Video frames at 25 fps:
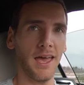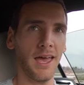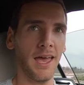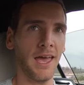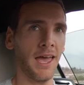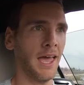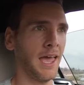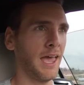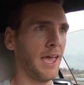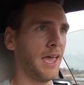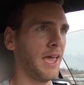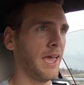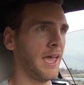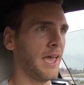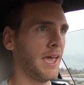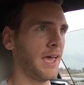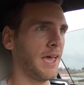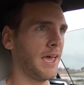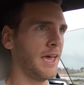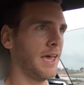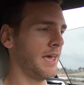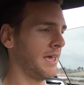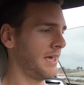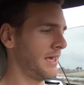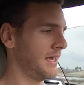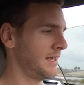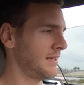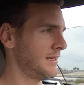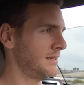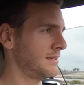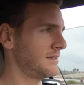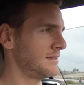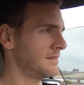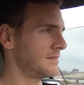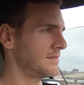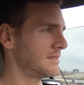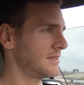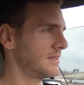
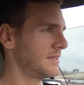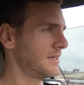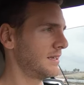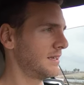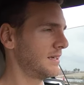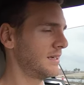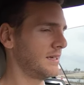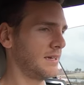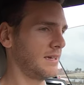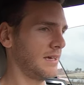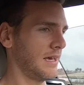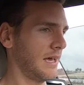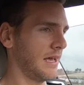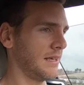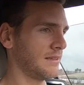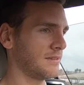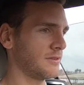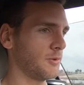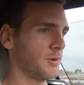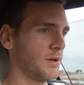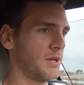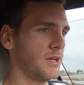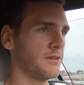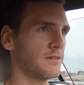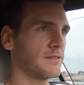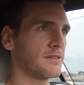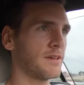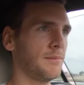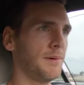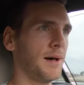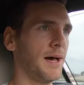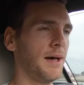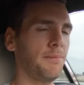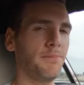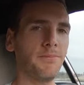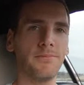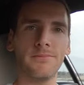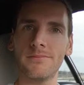And as the windows come
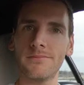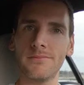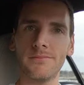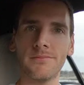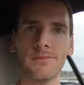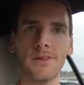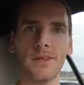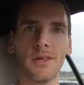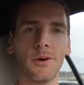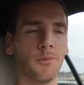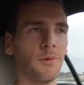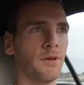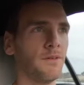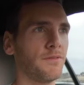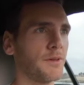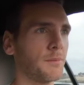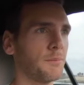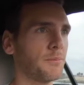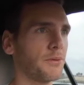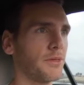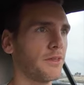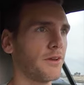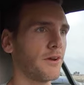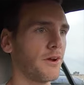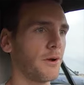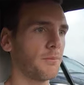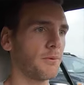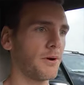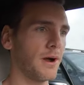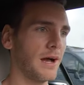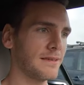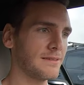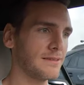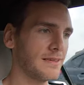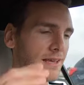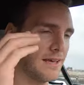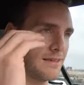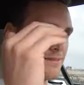up, we've completed our
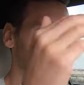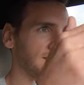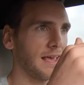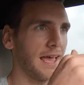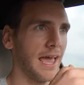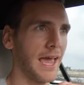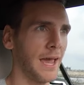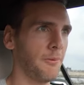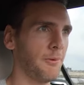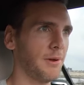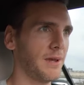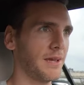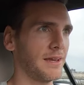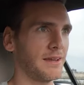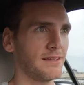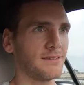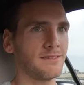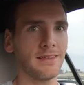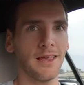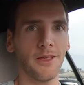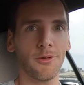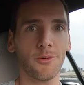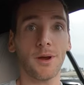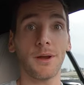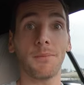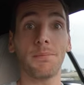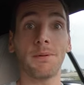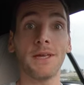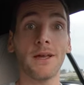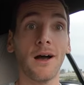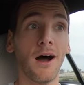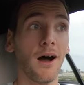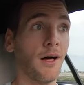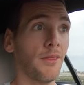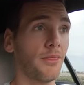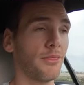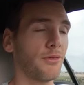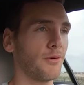process and we can accelerate
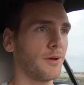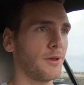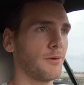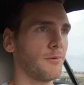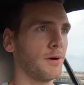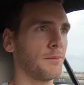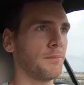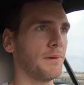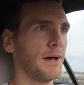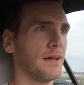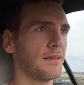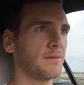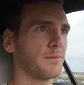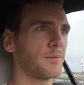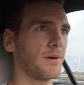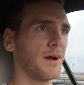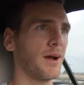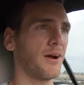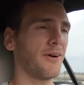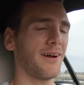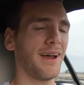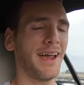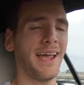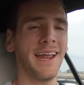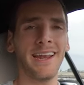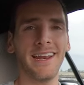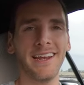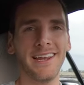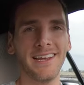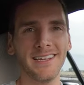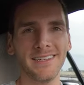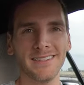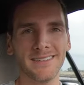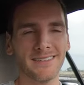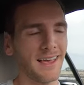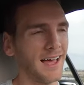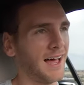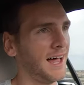beyond thirty-one miles per hour. And it
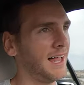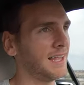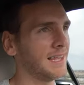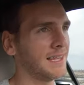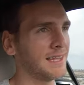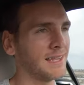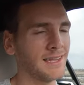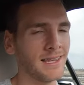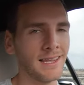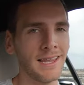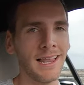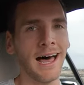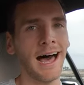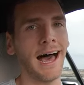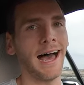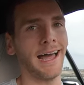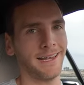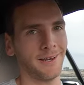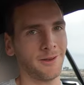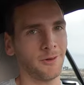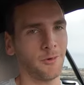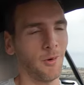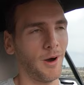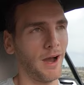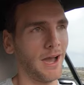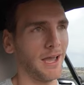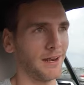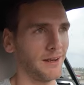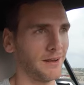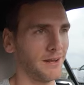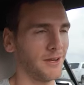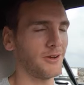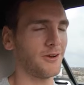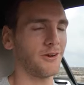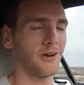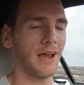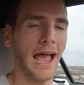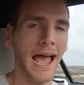is a lot quiet in
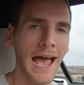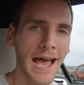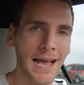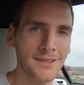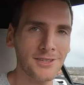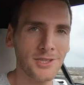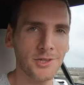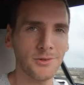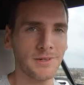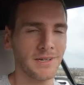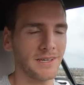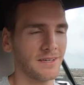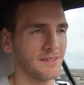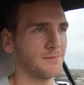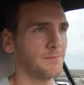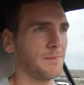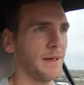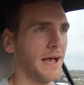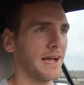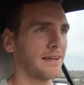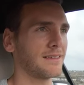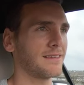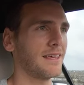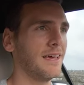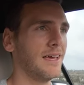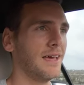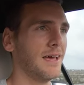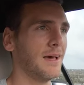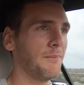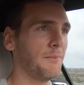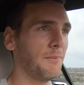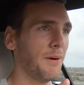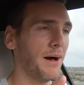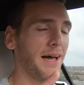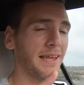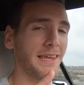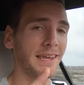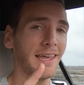here, as you would expect,
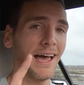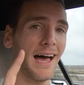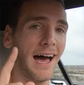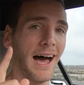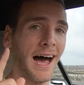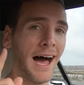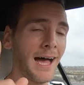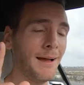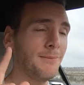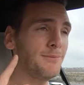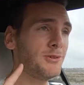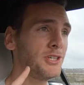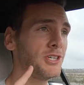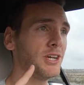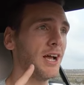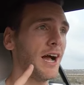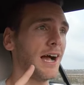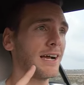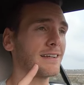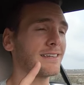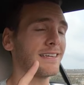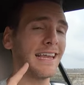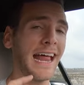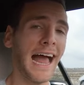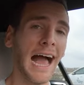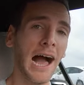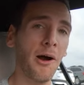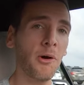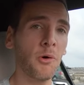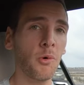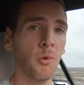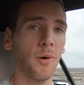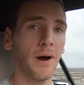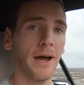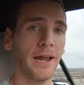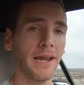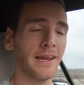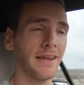but I'm shocked at how
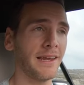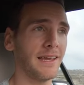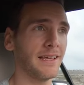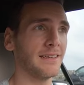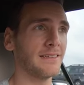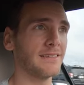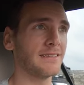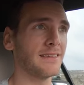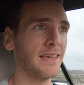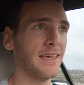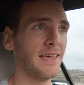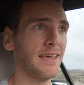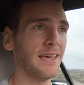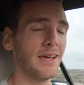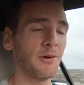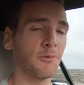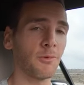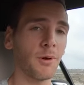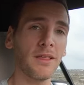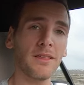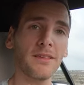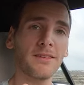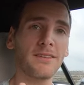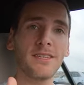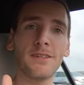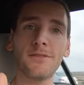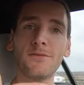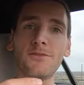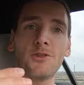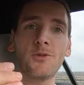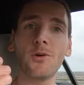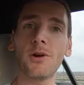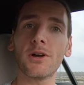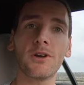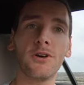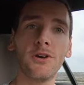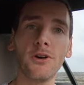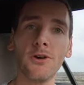quiet it is relative
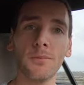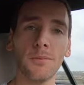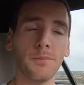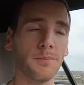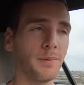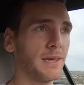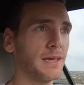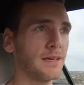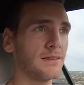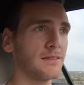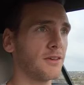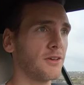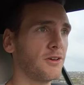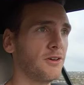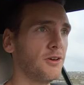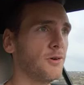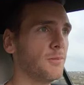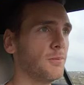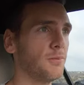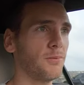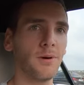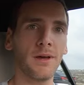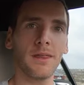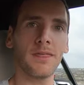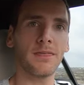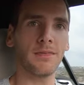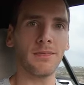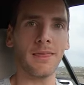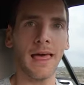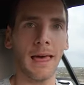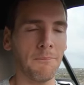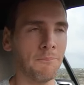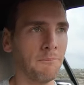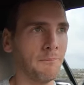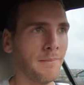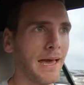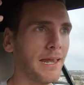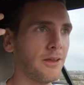to a coupe, because a coupe with
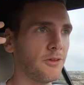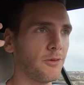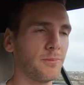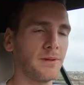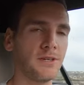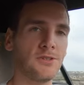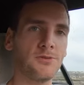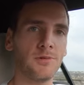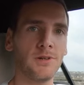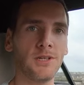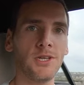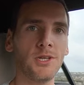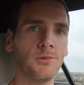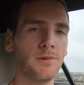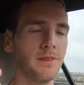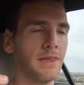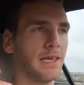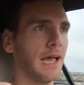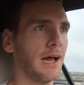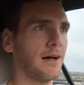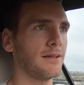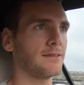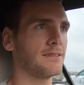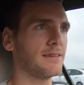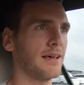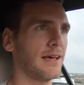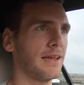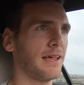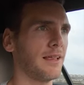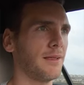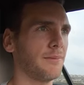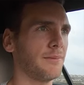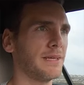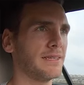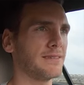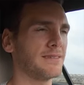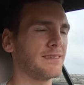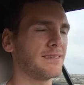that metal between you and the outside
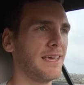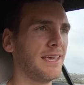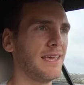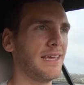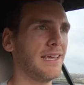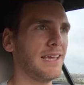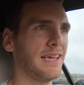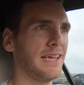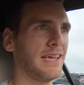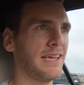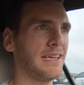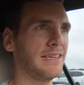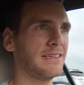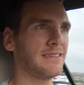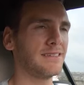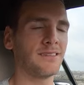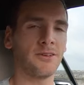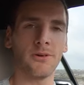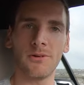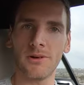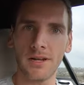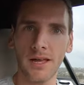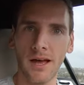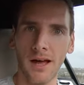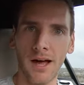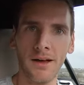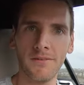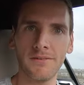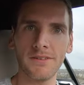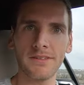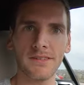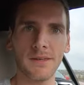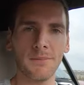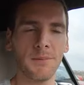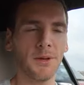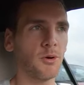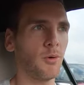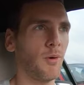elements is going to
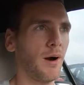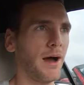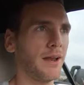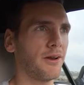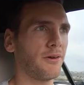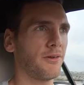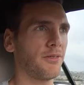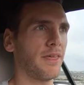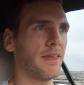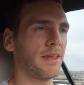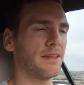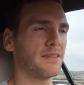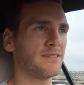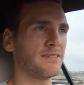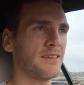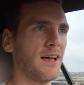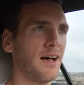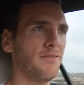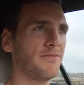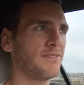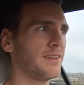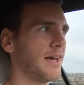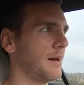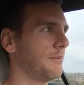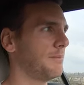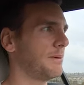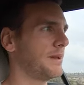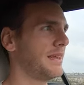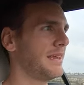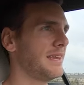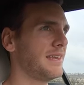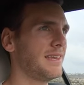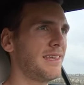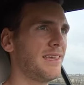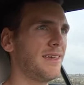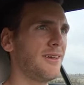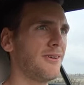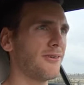obviously be quieter than a soft top. But
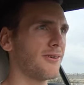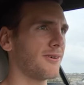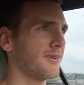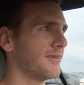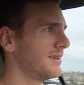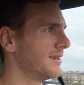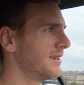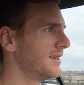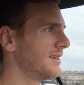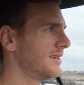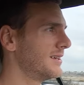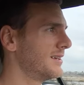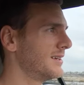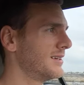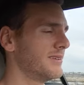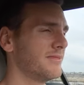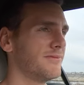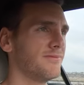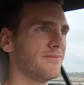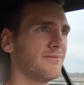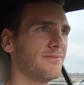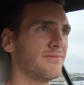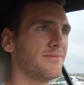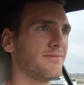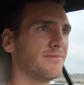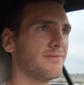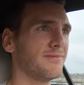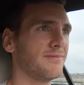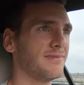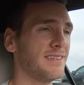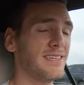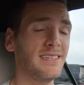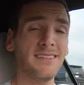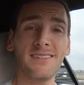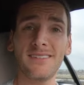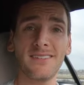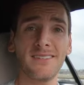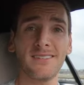in here,
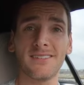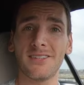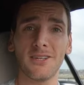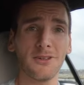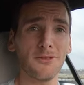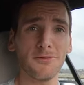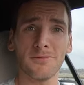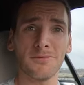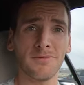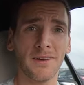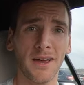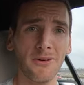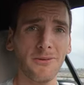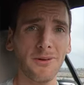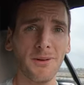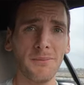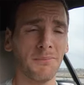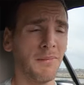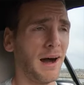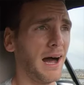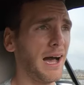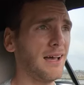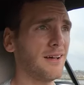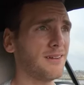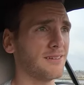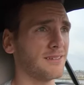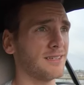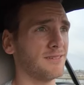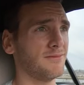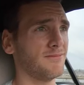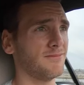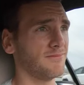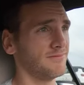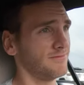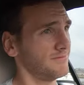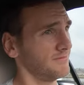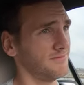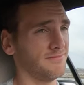this is still very mild
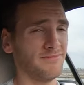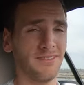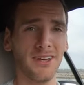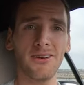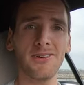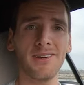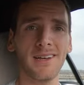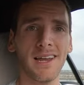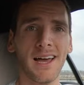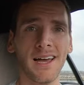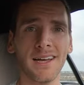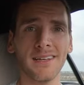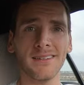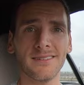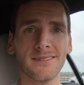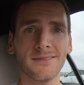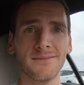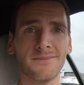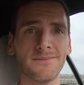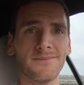and very nice.